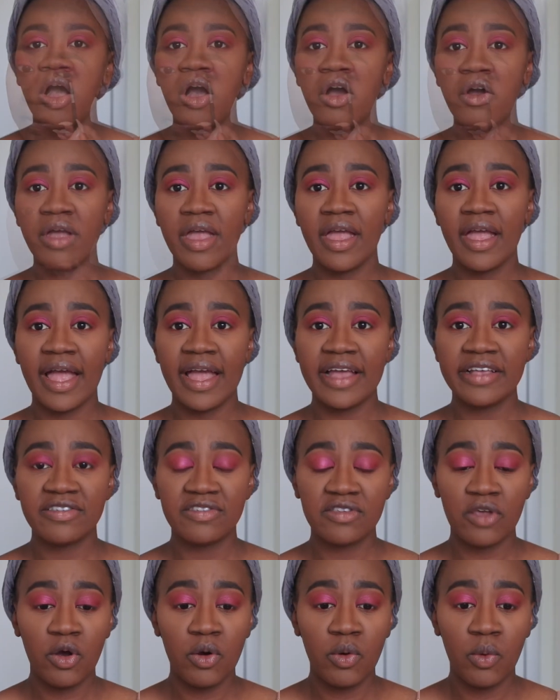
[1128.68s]
Okay guys,
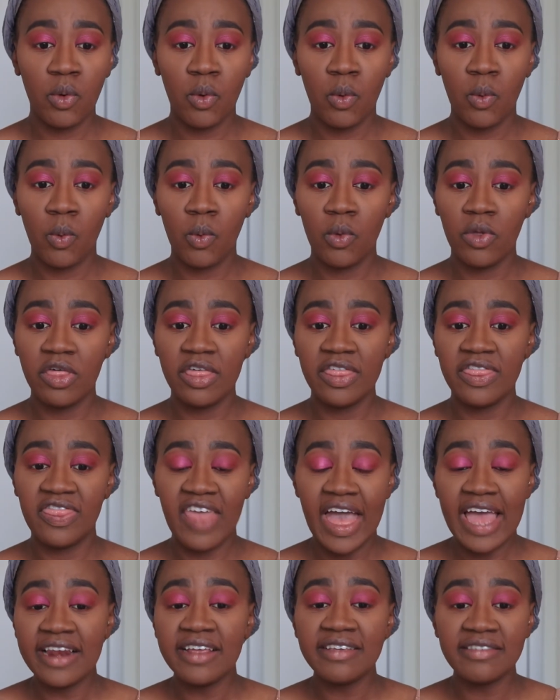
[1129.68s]
so
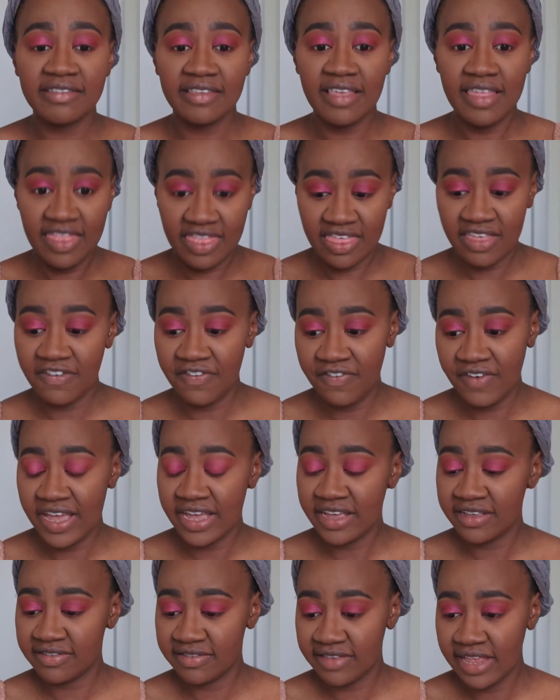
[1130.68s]
that is the
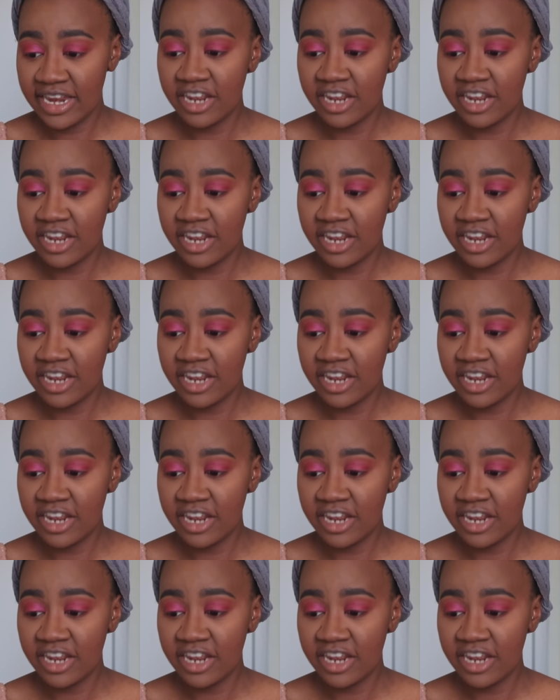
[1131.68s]
face.